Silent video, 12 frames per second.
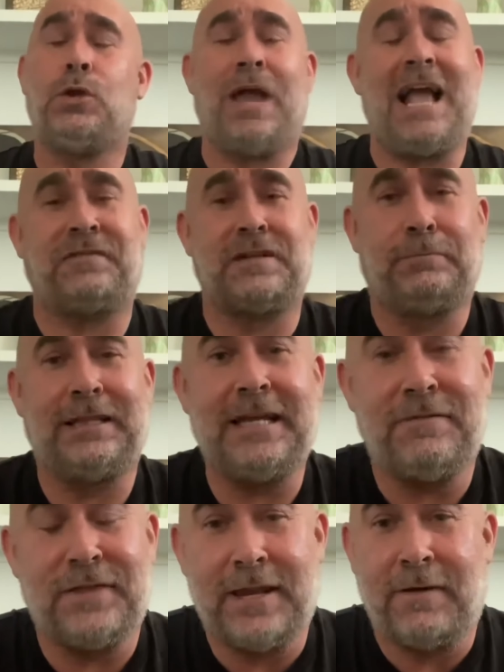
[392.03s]
You have to
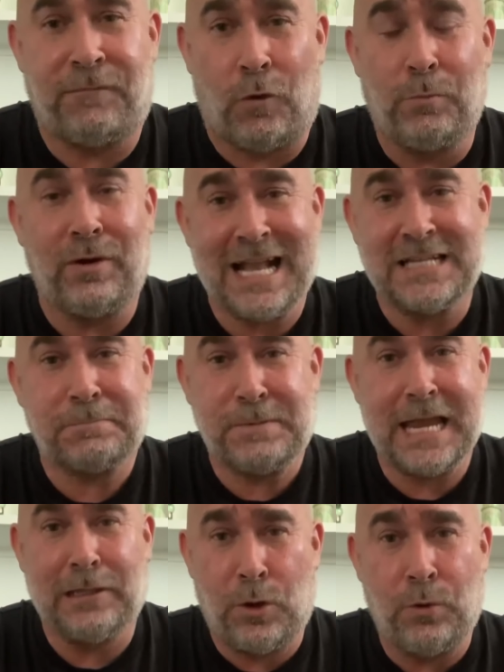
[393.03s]
believe that a former S B
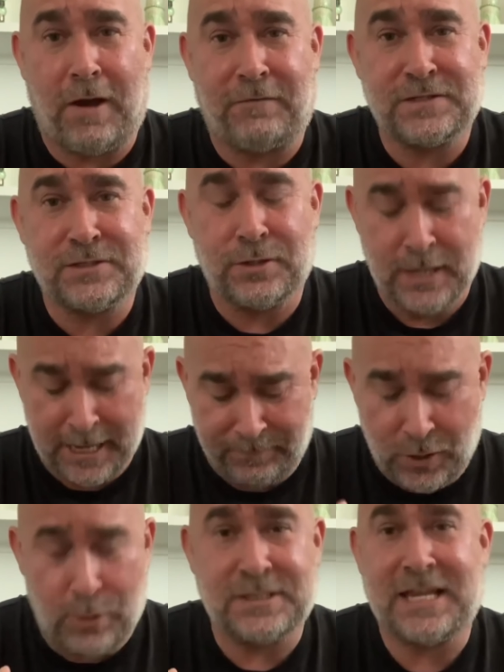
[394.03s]
A loan officer
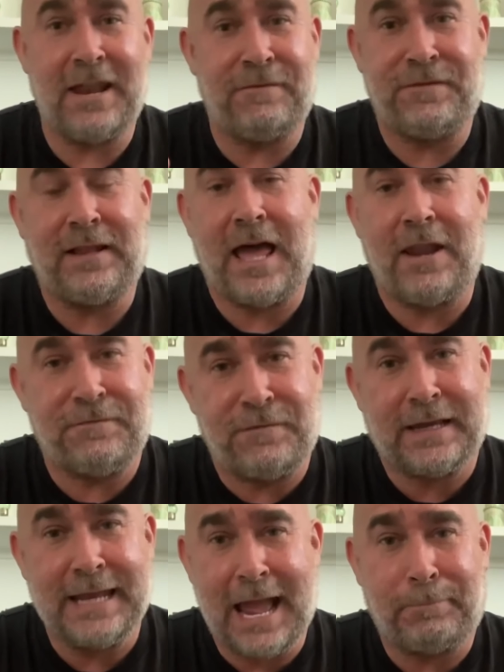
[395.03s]
knows how to fill out a
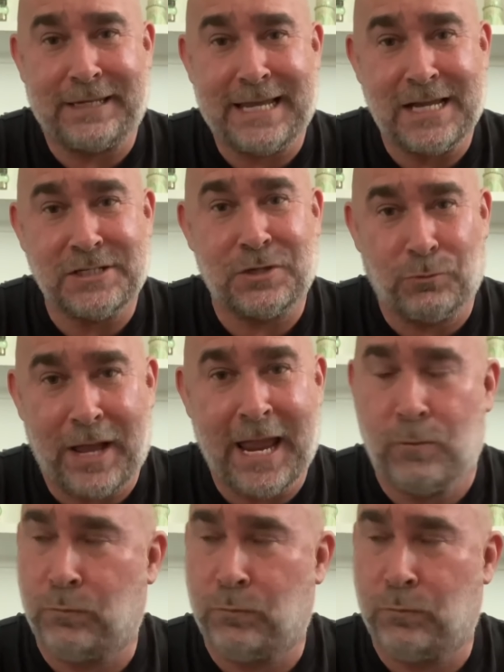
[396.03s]
fucking application, right?